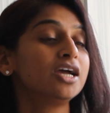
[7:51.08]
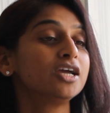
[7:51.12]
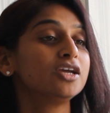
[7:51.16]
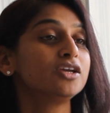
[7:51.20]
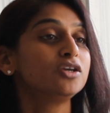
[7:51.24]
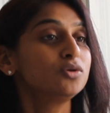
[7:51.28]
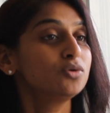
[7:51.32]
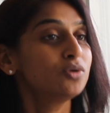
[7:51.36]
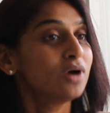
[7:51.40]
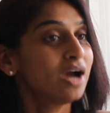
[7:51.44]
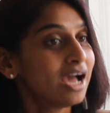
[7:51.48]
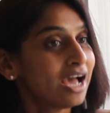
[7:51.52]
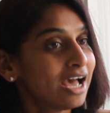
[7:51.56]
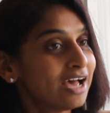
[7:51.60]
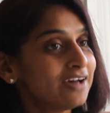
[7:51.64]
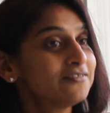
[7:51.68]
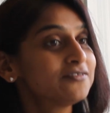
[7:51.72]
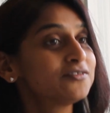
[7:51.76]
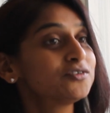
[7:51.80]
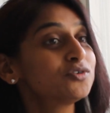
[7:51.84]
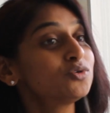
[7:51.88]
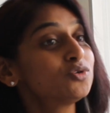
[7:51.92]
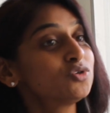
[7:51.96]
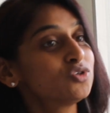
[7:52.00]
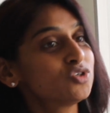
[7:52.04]
you
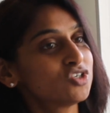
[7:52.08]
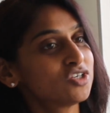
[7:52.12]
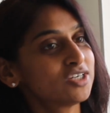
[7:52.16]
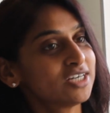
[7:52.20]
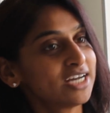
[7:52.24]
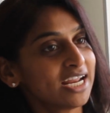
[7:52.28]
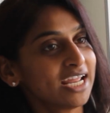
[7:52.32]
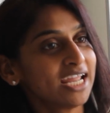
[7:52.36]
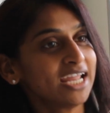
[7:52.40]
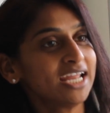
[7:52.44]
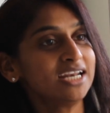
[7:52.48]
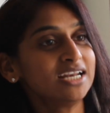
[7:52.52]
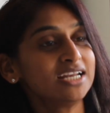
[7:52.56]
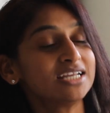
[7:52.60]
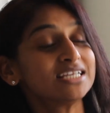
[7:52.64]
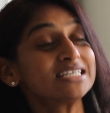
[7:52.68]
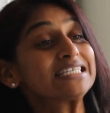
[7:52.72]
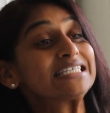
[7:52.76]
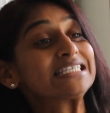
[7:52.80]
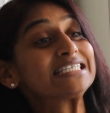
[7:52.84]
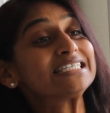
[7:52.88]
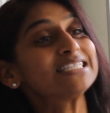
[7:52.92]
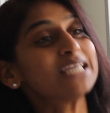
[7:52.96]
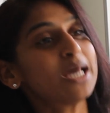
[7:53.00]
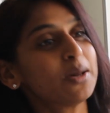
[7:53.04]
have to train
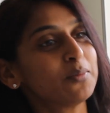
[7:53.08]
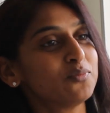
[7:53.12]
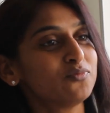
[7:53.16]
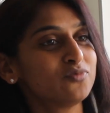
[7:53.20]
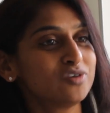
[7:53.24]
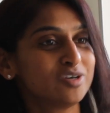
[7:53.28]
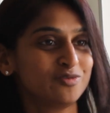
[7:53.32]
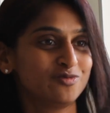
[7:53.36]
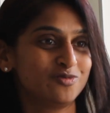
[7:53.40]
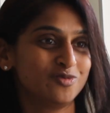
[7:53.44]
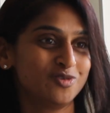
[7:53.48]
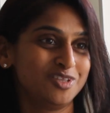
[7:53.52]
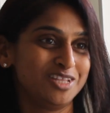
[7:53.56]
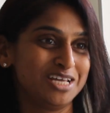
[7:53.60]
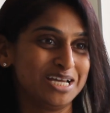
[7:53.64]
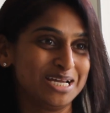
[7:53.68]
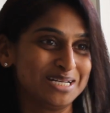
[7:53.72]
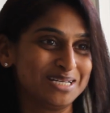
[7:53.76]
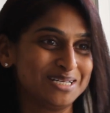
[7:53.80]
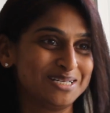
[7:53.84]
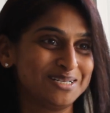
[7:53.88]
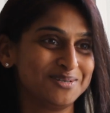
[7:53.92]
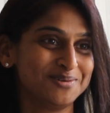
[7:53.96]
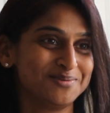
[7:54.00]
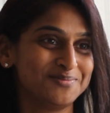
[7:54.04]
someone for
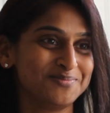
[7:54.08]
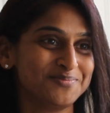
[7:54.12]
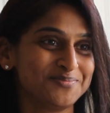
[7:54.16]
that,